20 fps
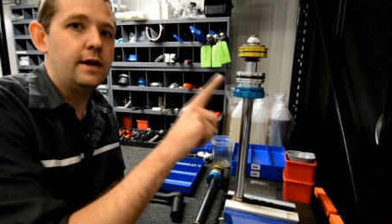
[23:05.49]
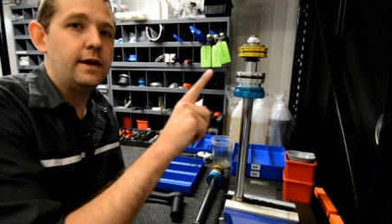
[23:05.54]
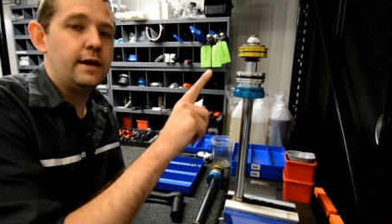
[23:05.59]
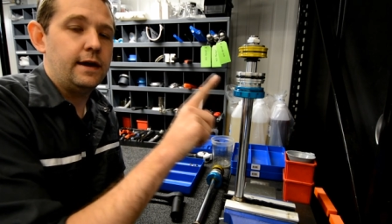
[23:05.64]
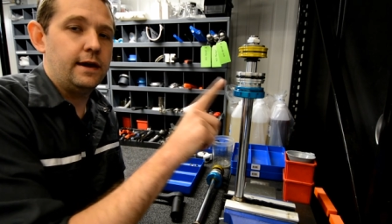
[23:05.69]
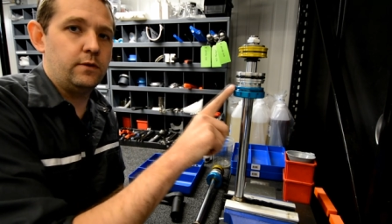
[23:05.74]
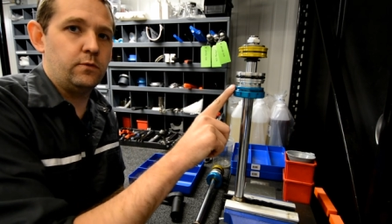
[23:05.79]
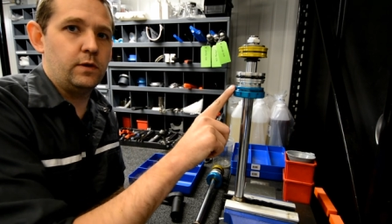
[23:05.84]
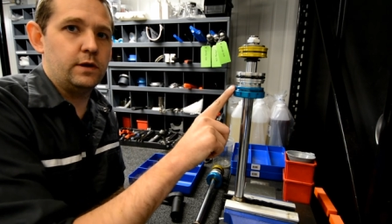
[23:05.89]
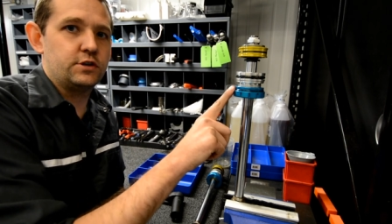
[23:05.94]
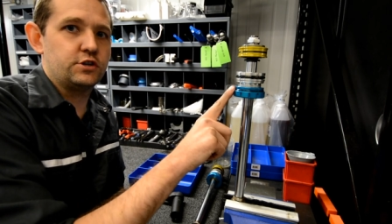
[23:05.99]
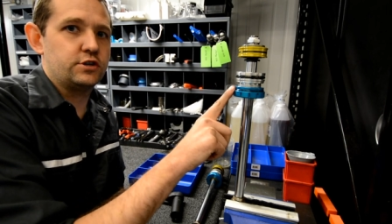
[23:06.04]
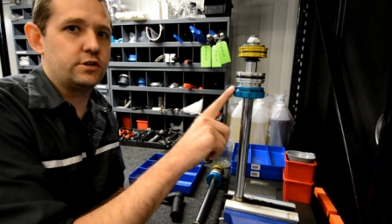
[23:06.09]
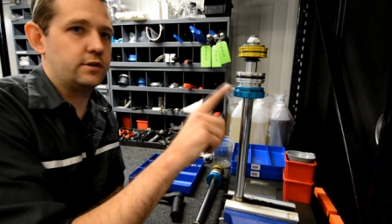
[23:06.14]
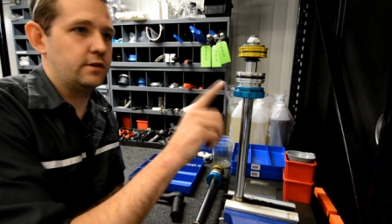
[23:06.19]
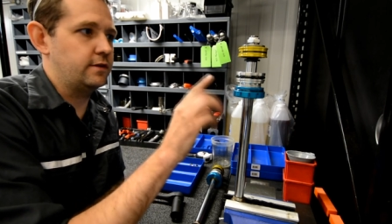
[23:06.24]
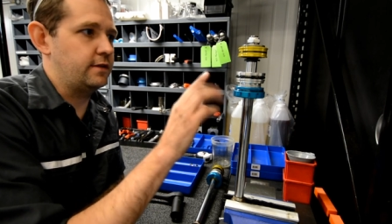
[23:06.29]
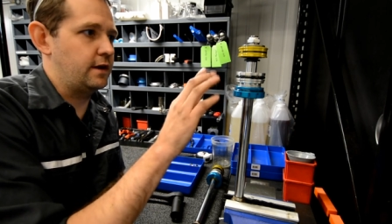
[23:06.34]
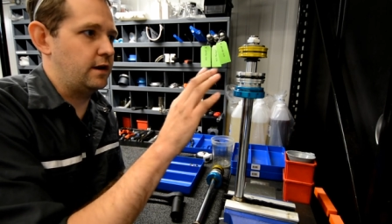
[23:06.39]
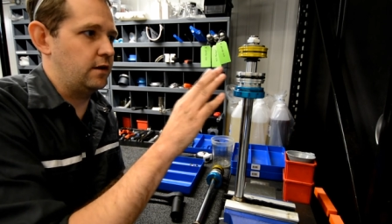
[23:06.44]
in which
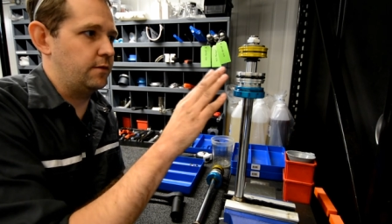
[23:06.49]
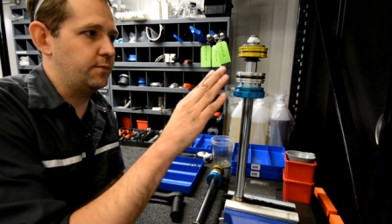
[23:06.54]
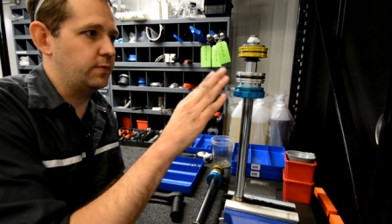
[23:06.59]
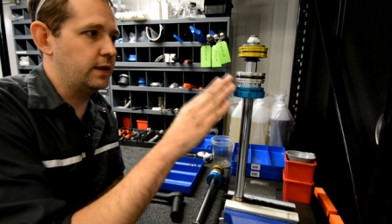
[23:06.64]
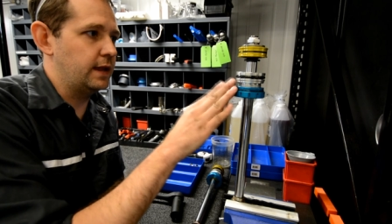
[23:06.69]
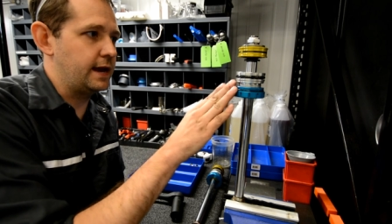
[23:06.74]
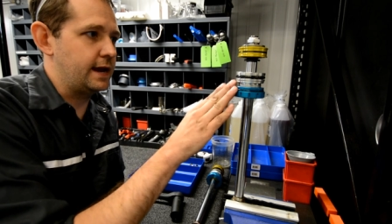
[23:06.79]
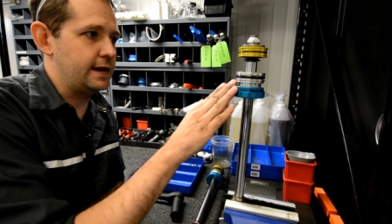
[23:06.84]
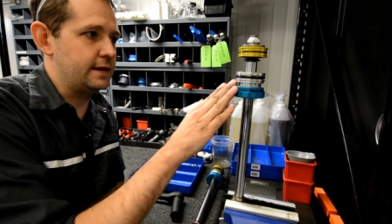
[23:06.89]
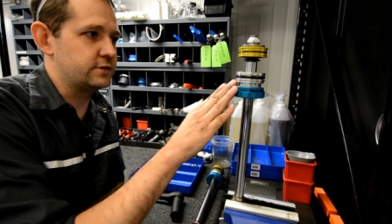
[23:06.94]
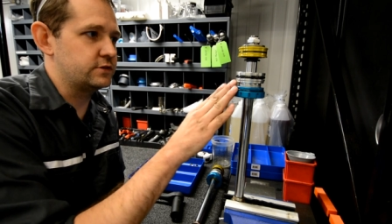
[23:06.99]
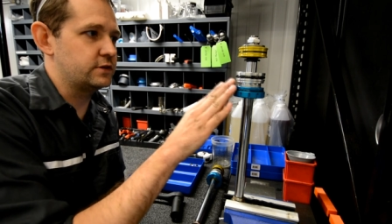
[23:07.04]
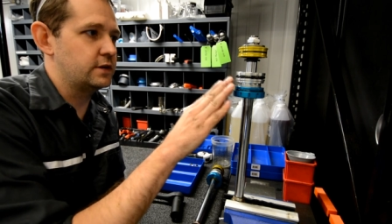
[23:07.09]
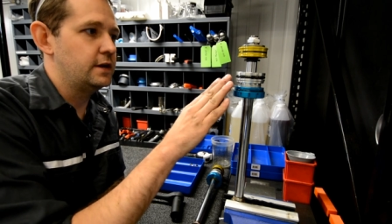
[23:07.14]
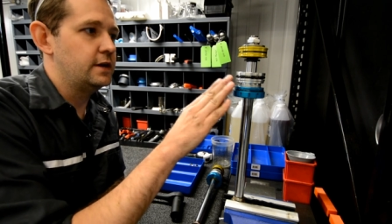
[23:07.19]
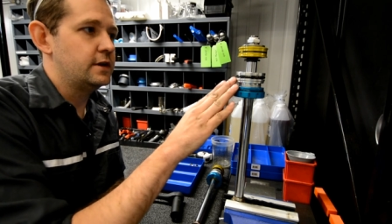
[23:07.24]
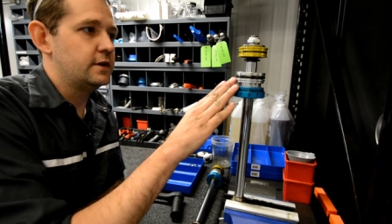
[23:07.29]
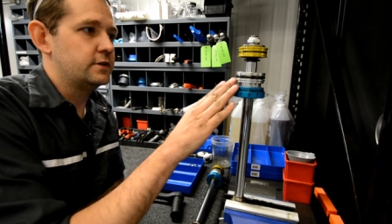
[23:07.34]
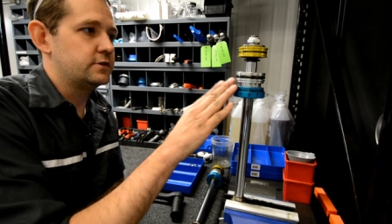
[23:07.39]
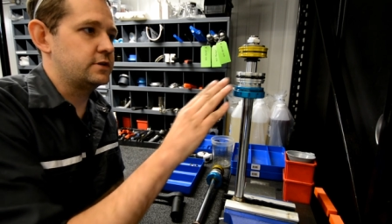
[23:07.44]
they're placed
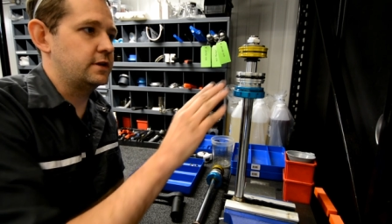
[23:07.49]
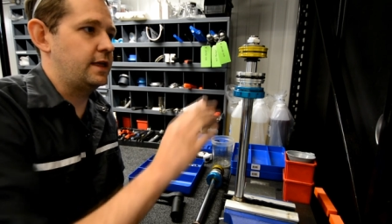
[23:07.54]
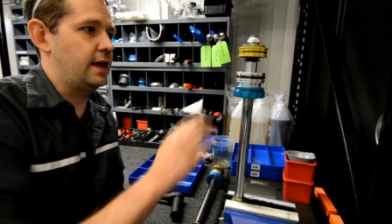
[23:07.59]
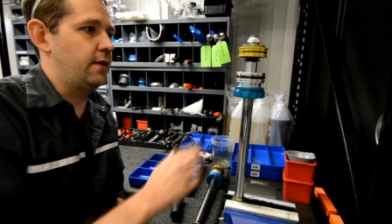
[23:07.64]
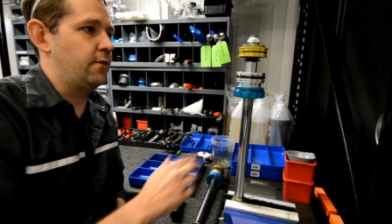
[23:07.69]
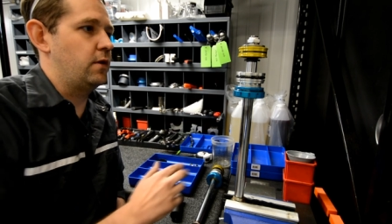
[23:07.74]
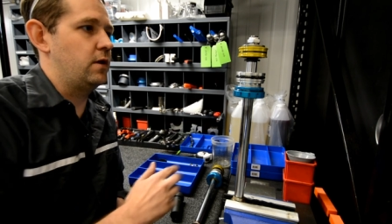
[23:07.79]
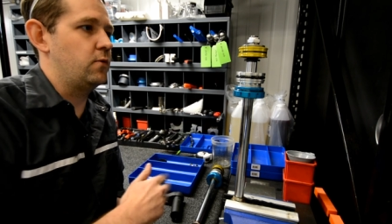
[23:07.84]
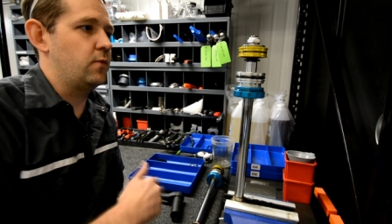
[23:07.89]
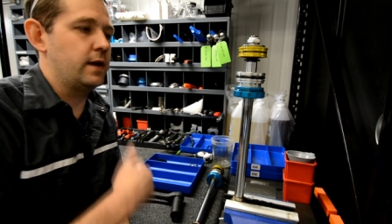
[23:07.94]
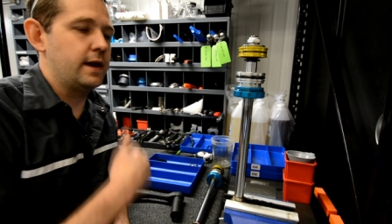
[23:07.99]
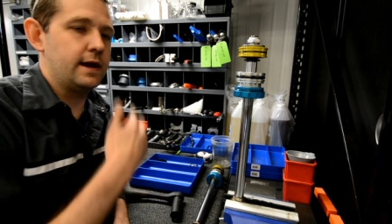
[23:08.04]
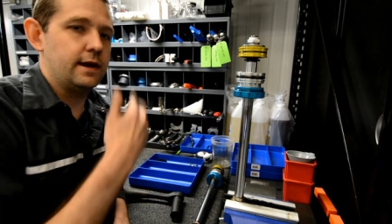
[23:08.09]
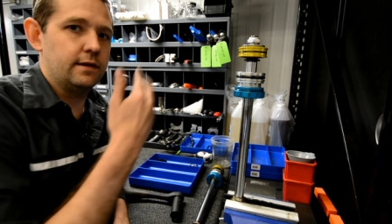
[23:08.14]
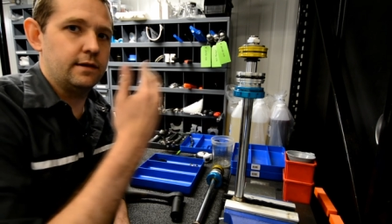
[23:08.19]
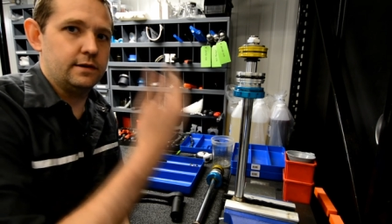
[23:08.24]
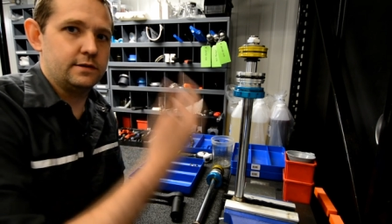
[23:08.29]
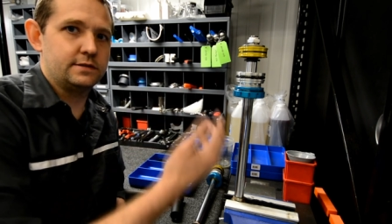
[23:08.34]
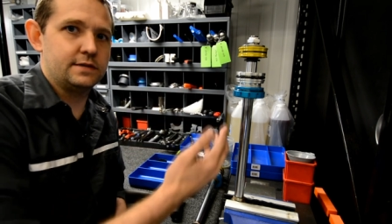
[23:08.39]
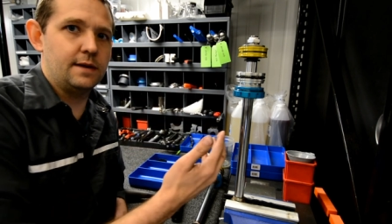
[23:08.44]
so that when we
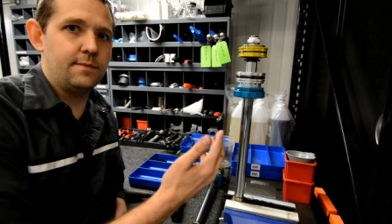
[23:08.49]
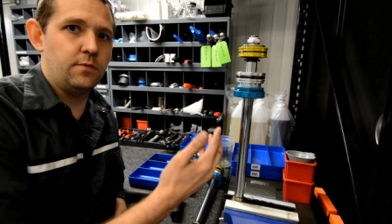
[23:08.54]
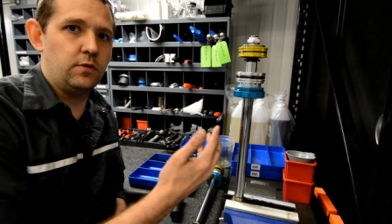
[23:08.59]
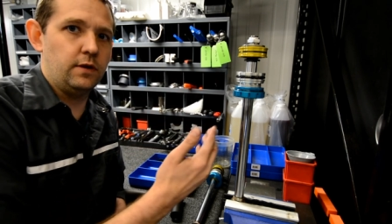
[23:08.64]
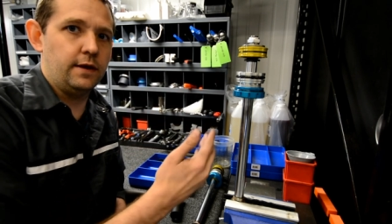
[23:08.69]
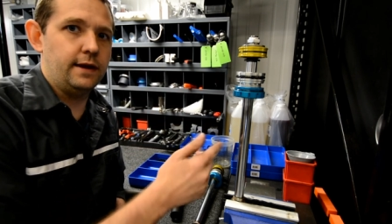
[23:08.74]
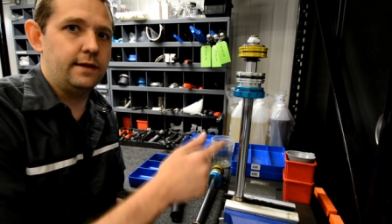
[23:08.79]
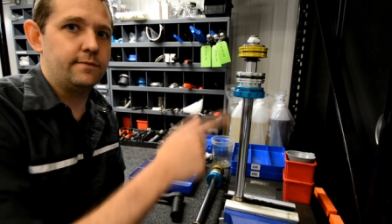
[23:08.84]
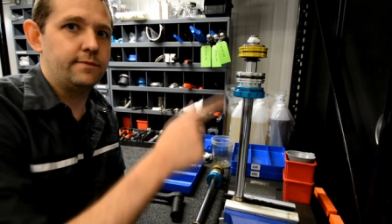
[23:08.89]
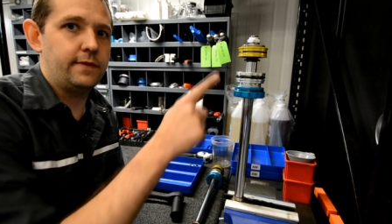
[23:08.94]
assemble it,